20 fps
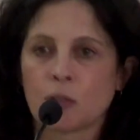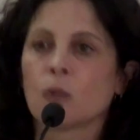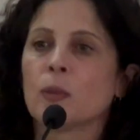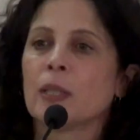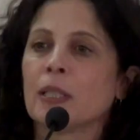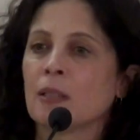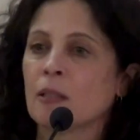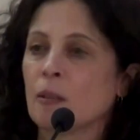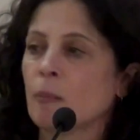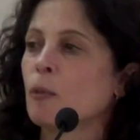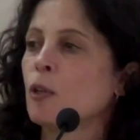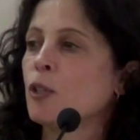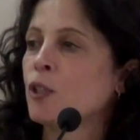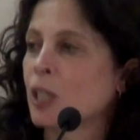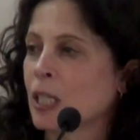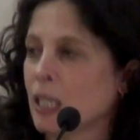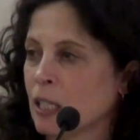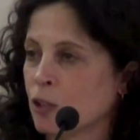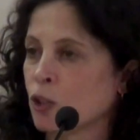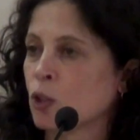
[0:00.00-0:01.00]
So it's an
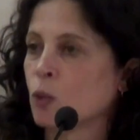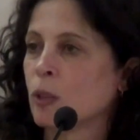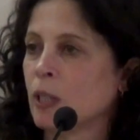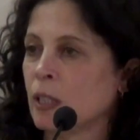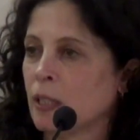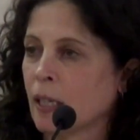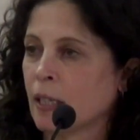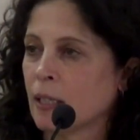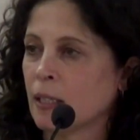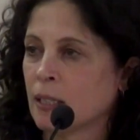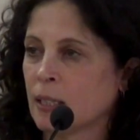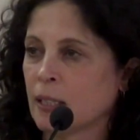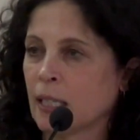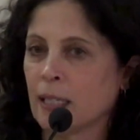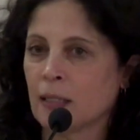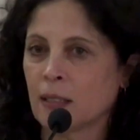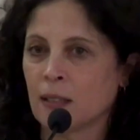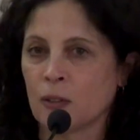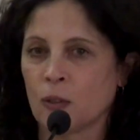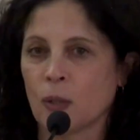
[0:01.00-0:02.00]
emerging issue in the United
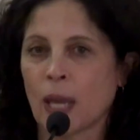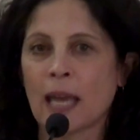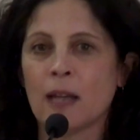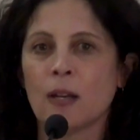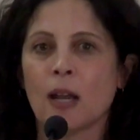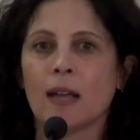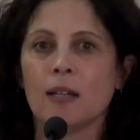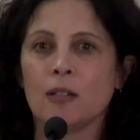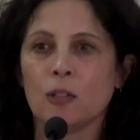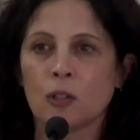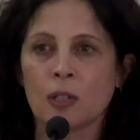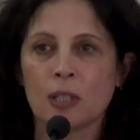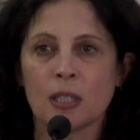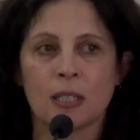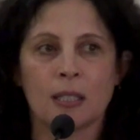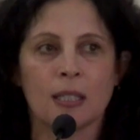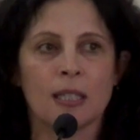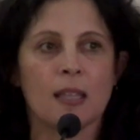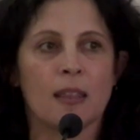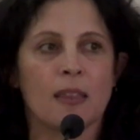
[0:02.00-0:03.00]
States, and you can
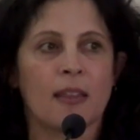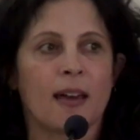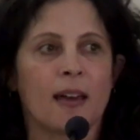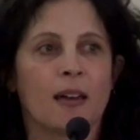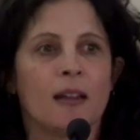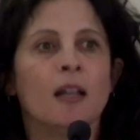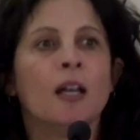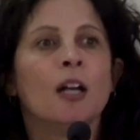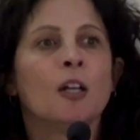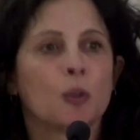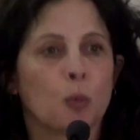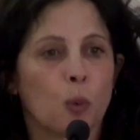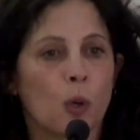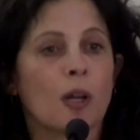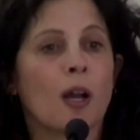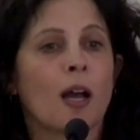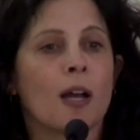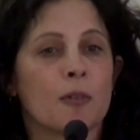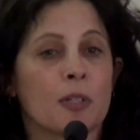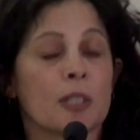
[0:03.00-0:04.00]
see that the
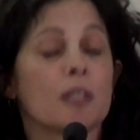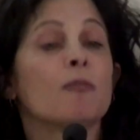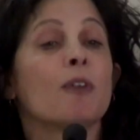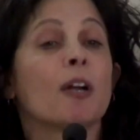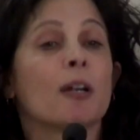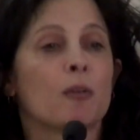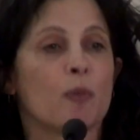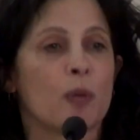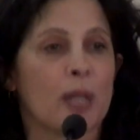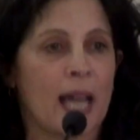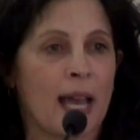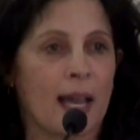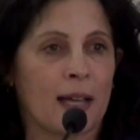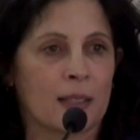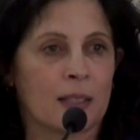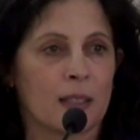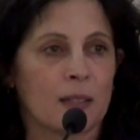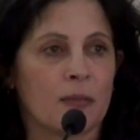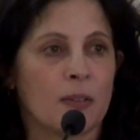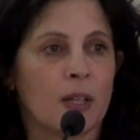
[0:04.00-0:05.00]
World Congress is very
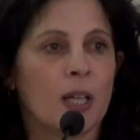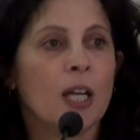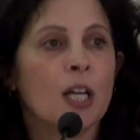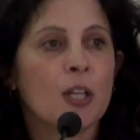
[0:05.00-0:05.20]
reactive.